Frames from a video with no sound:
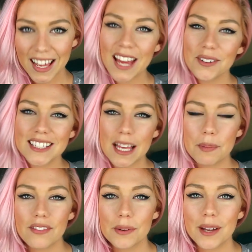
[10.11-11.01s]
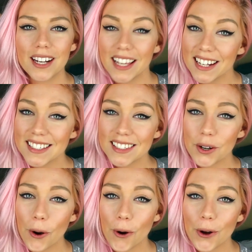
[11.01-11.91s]
Hey, what's up everybody? It is
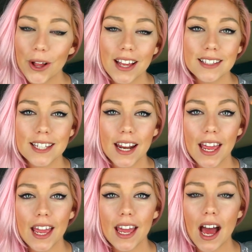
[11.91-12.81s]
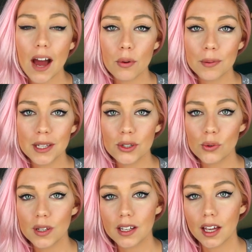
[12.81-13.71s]
Nicole and today I will be
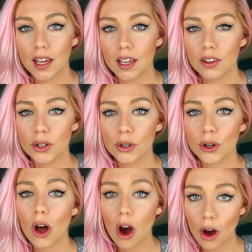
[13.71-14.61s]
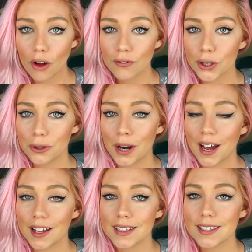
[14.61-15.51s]
doing a little haul for you
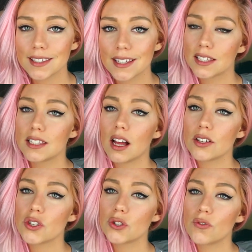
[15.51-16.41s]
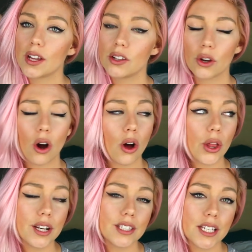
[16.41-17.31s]
guys. It's not just a regular haul,
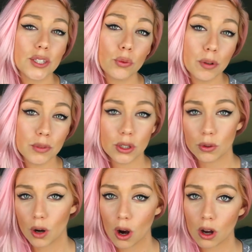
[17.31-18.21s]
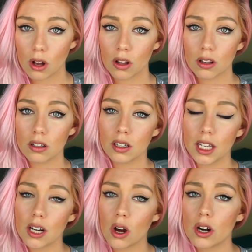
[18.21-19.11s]
it is a swimsuit haul
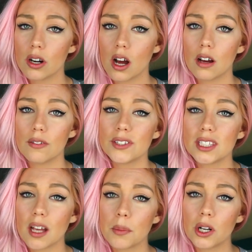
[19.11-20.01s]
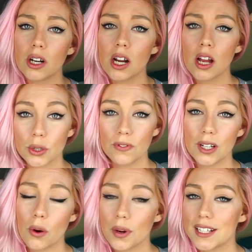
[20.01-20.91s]
in honor of summer. So if you
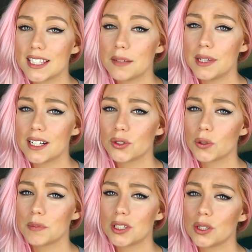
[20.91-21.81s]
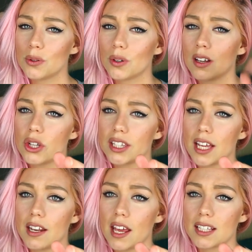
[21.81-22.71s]
don't want to see me in a swimsuit, click
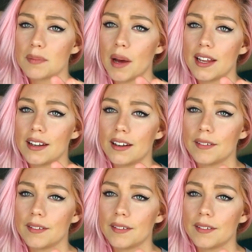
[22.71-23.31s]
that next button.